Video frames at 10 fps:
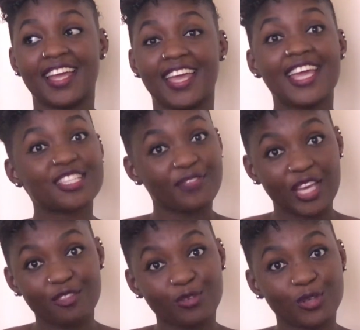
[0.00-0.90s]
He's
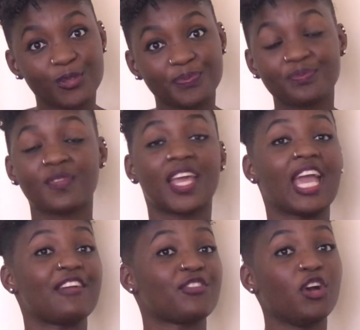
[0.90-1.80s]
faithful.
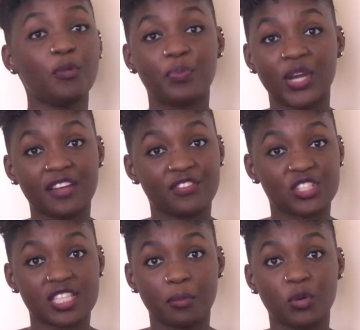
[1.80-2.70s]
If you're praying for
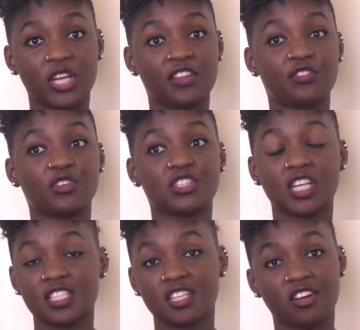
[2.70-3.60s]
someone, if you're
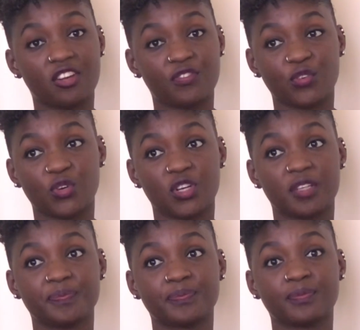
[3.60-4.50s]
trusting God for
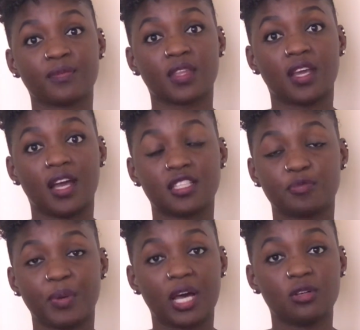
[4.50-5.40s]
a
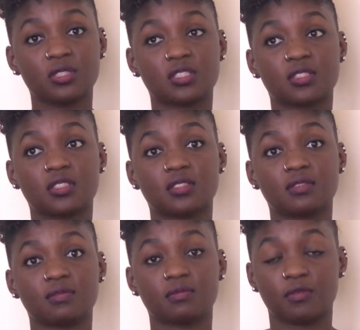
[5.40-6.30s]
spouse,
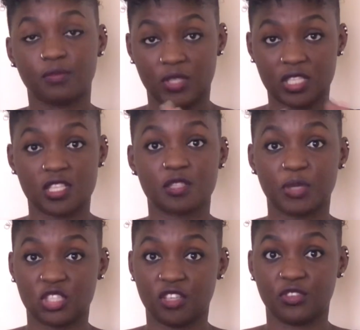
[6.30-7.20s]
this is
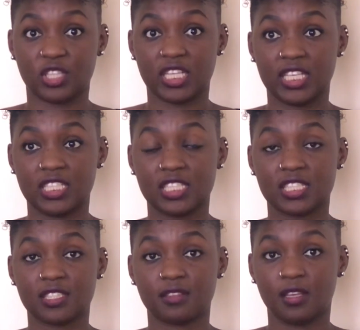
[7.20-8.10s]
especially for the
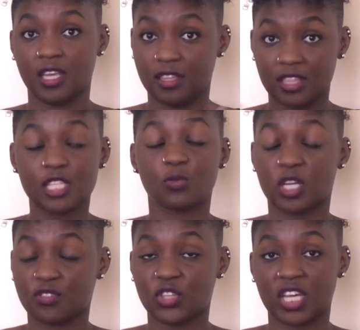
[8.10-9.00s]
ladies. This
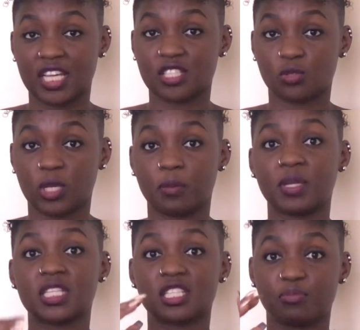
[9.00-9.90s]
works for the guys as well,
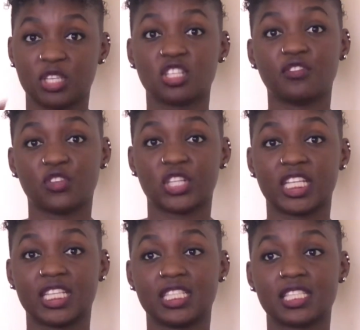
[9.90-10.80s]
but especially for the
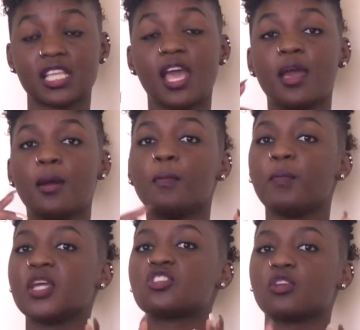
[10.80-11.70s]
ladies,
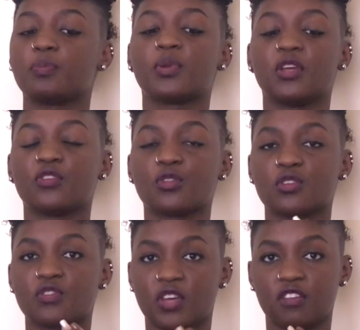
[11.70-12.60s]
make sure you pray for
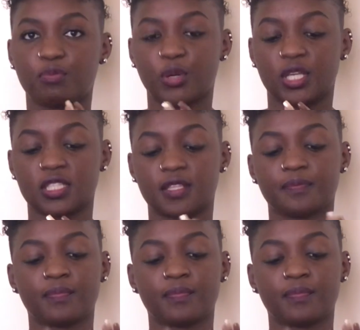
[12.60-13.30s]
those 5 points.